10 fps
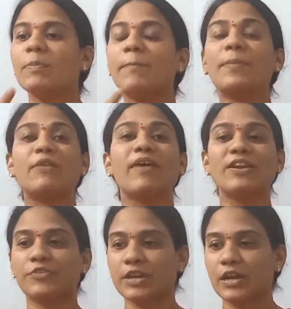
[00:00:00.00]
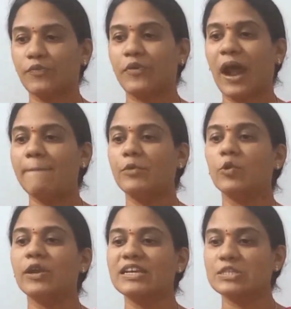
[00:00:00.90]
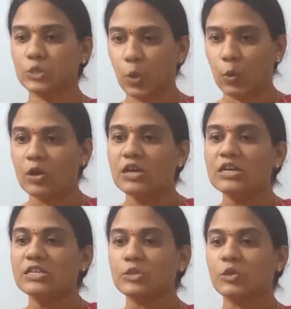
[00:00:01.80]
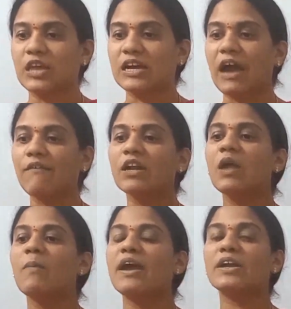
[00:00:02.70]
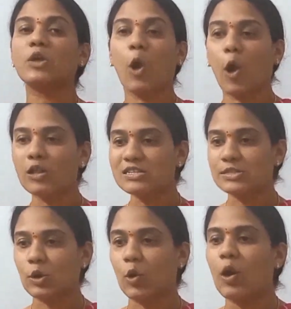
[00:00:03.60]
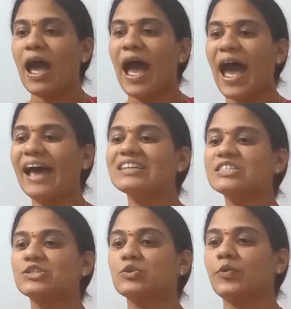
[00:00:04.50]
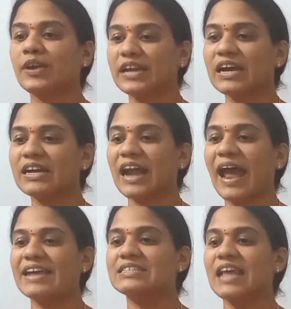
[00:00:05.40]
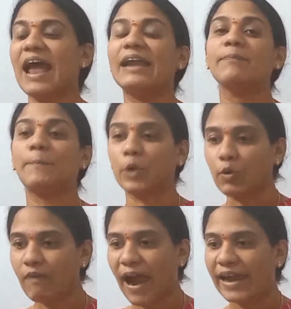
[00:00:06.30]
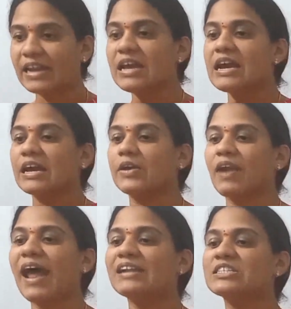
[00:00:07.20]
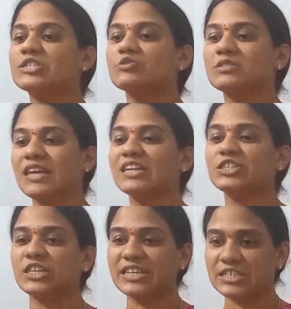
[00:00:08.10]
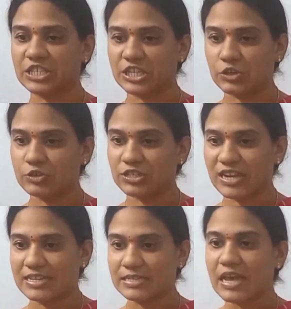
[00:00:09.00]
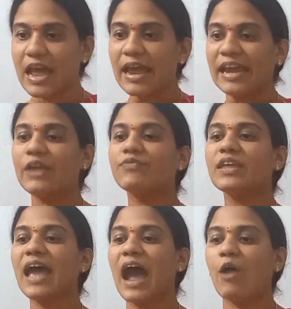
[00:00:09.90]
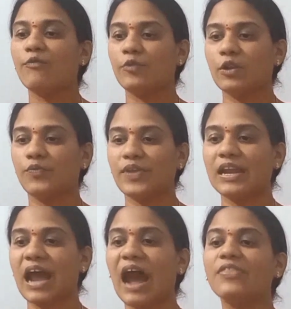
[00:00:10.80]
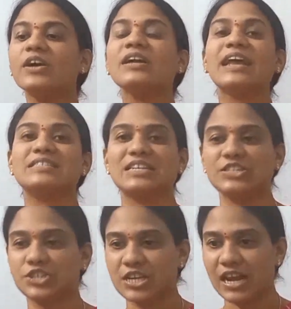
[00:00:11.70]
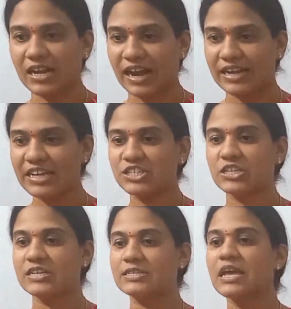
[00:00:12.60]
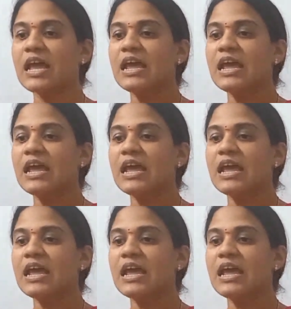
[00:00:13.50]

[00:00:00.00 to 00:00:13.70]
prevented from doing so. So the government also has to recognize and provide grants to such institutions. If they have fulfilled other essential conditions,